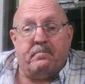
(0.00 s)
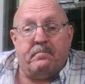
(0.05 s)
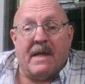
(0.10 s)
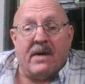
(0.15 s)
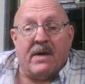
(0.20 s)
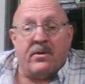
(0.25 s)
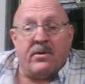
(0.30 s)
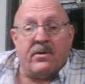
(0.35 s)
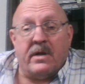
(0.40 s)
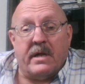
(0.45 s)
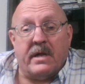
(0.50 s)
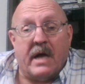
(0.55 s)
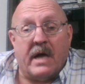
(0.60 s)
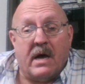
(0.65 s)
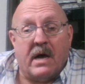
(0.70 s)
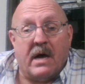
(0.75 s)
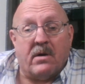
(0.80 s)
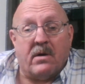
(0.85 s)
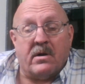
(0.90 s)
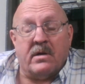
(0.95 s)
bound it
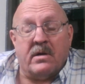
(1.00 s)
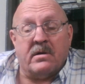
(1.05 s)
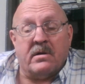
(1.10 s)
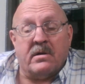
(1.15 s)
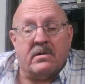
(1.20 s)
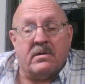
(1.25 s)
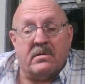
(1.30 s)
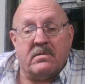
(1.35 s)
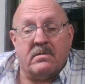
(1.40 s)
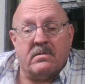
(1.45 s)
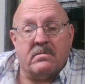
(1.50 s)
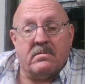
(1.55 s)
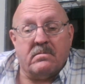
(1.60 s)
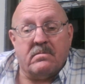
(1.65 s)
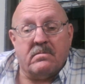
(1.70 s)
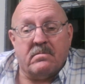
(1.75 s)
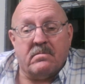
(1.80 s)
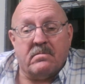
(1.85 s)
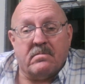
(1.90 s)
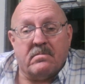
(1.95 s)
out and
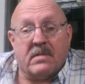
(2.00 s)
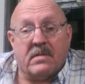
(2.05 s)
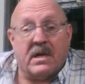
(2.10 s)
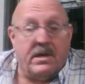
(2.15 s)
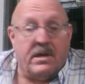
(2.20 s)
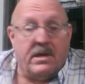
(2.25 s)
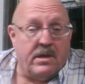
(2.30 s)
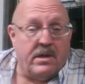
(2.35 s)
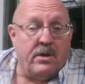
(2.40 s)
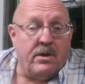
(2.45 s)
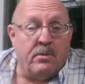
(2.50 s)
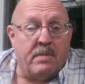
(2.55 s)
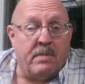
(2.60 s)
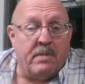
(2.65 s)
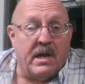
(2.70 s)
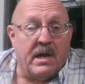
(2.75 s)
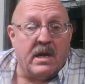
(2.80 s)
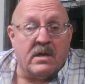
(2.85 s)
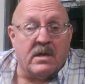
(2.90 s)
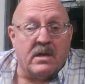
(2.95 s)
continue
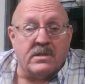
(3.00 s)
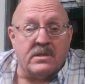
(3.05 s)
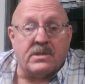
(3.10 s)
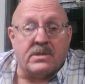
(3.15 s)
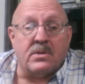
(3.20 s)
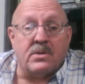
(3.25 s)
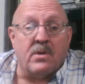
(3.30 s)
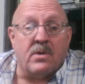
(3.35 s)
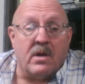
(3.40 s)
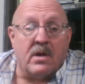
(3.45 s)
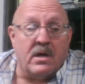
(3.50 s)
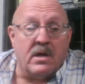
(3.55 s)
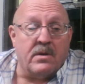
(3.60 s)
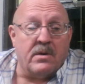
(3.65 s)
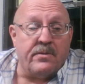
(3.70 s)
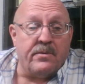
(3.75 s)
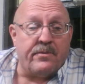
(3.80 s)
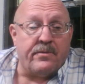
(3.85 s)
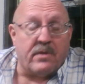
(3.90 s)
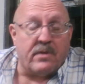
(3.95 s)
paying on the student
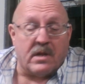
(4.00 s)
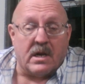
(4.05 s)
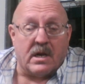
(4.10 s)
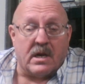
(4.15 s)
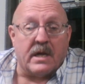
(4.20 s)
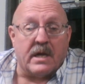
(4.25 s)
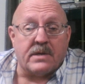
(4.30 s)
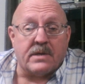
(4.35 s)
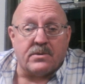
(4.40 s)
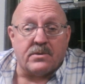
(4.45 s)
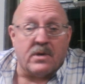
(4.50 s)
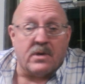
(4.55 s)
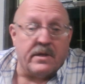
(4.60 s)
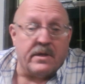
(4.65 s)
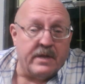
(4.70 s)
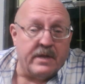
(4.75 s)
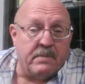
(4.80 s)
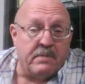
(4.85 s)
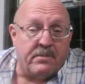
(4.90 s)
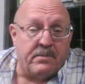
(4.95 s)
loans, a little extra
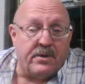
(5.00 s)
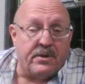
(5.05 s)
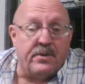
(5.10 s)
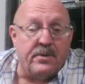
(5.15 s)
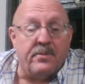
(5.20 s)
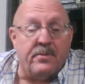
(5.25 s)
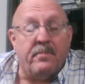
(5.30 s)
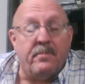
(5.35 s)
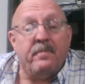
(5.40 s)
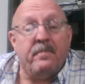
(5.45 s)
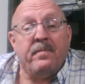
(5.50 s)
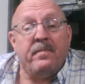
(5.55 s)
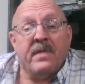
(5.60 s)
on them too.